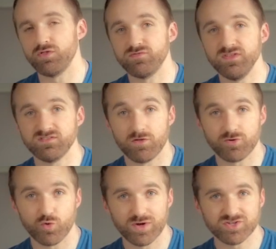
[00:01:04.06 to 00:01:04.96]
all of these
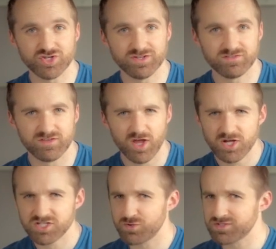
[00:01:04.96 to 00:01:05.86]
other questions.
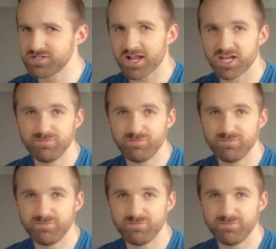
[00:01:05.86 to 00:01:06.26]
So it's not